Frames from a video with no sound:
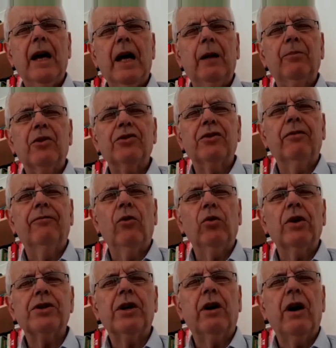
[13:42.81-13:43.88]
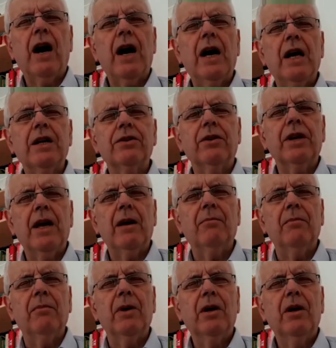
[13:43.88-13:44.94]
help us to focus our eyes on
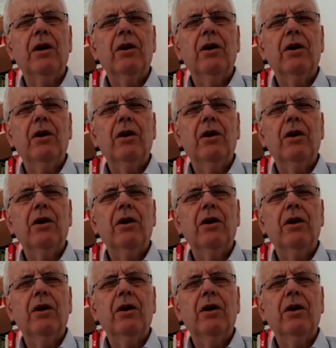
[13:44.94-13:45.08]
Him,